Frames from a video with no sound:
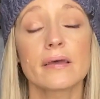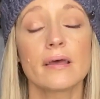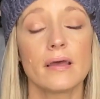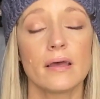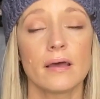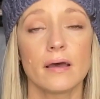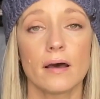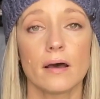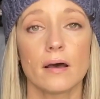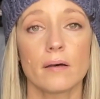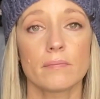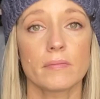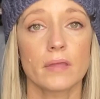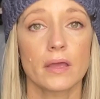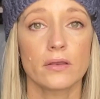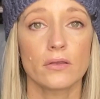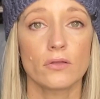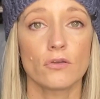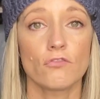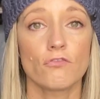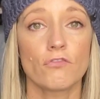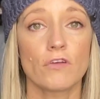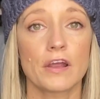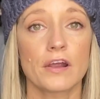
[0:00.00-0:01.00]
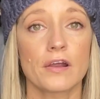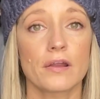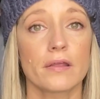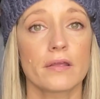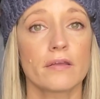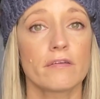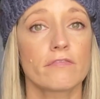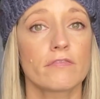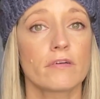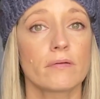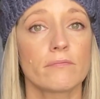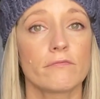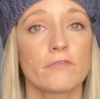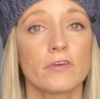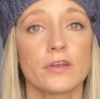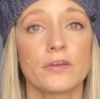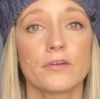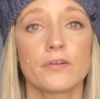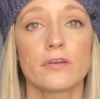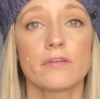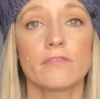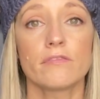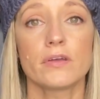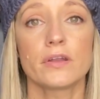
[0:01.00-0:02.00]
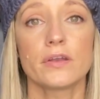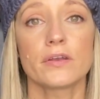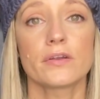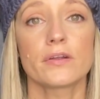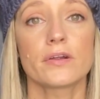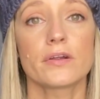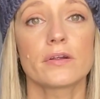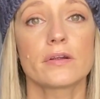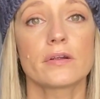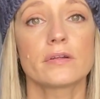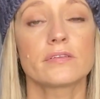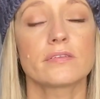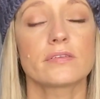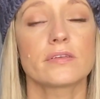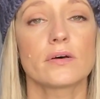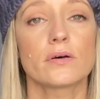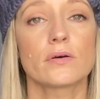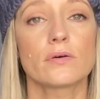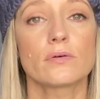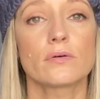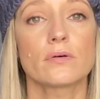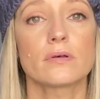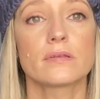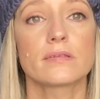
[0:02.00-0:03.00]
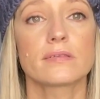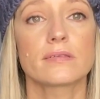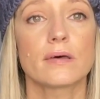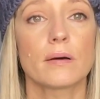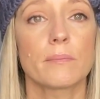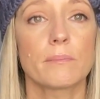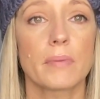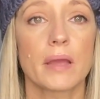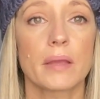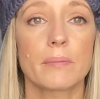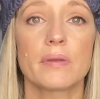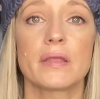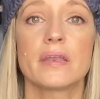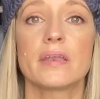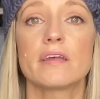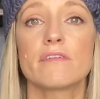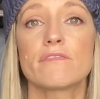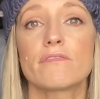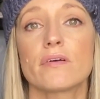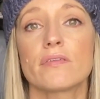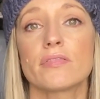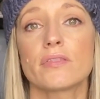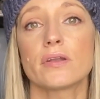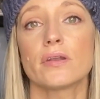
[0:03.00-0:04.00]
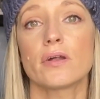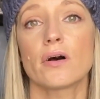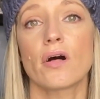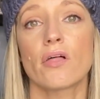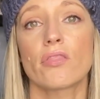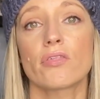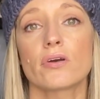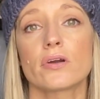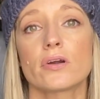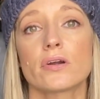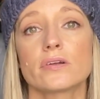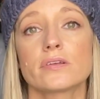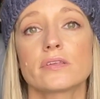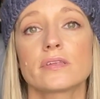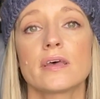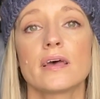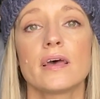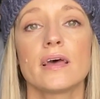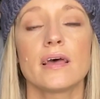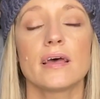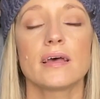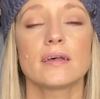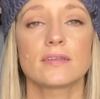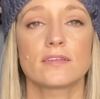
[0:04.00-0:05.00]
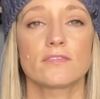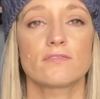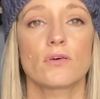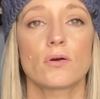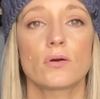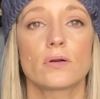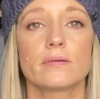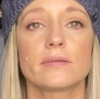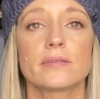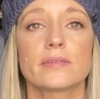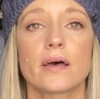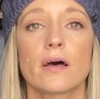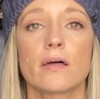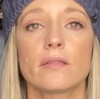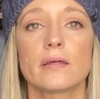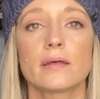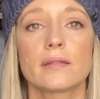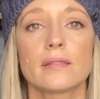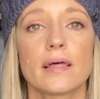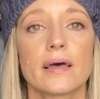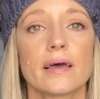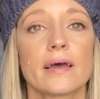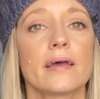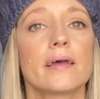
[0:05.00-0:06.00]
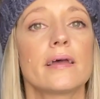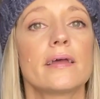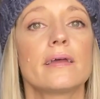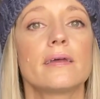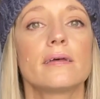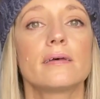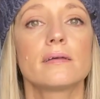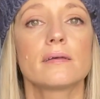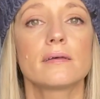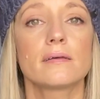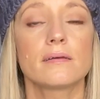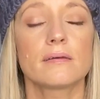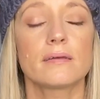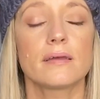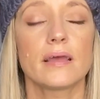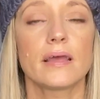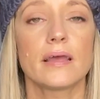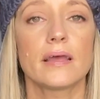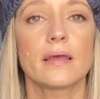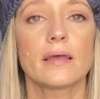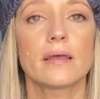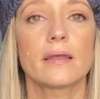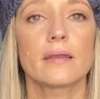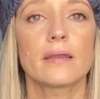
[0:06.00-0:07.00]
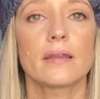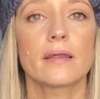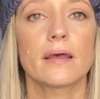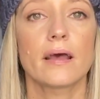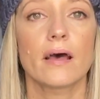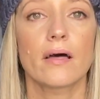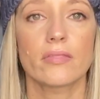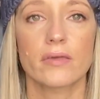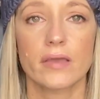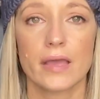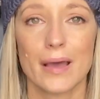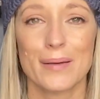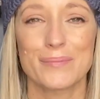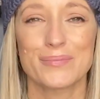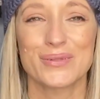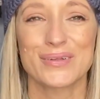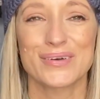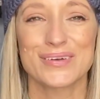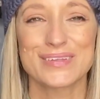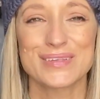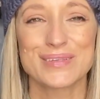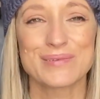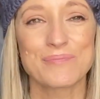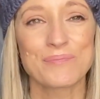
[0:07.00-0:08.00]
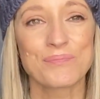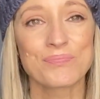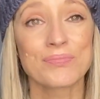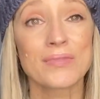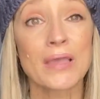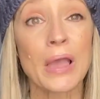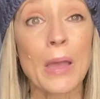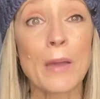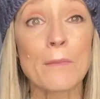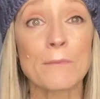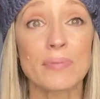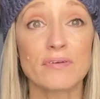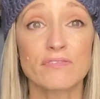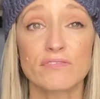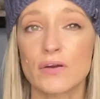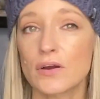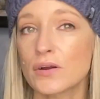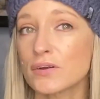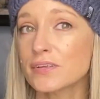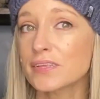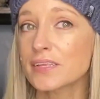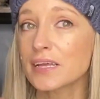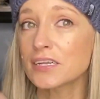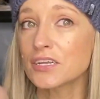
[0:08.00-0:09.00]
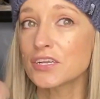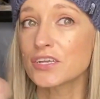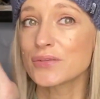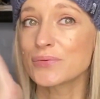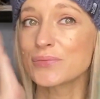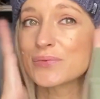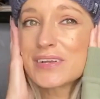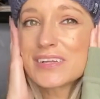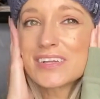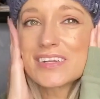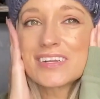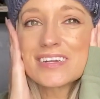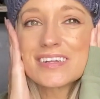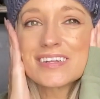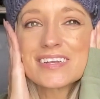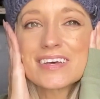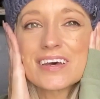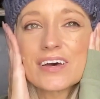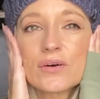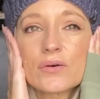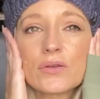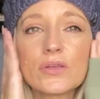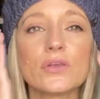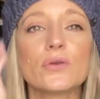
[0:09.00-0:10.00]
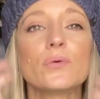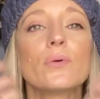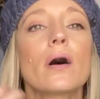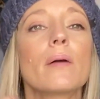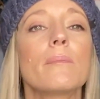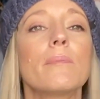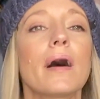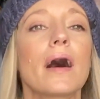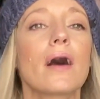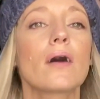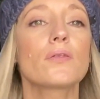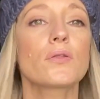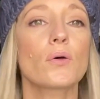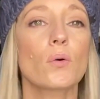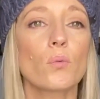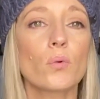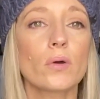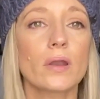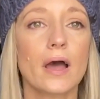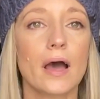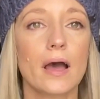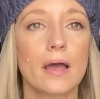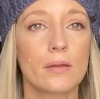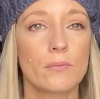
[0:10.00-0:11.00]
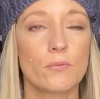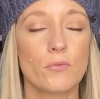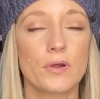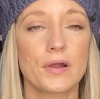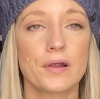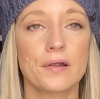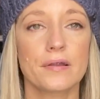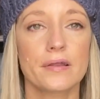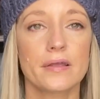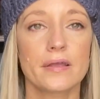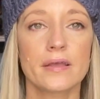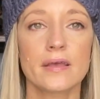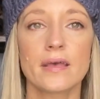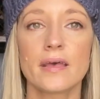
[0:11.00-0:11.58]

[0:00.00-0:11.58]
They do vary from vendor to vendor, so some may be different than others as far as how they lay and how the cap looks. But first I just wanted to tell you about what I am wearing.